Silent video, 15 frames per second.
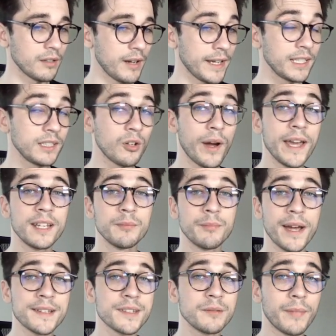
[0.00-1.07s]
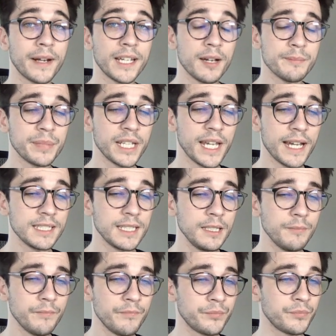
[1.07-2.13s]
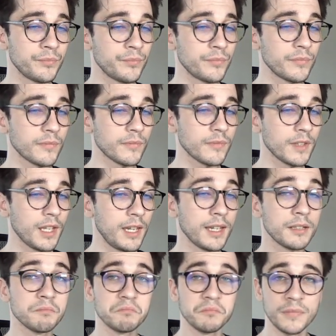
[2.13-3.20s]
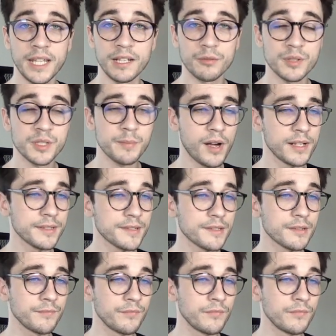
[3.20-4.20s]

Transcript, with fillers: I can go ahead and pass in my company ID and get a response.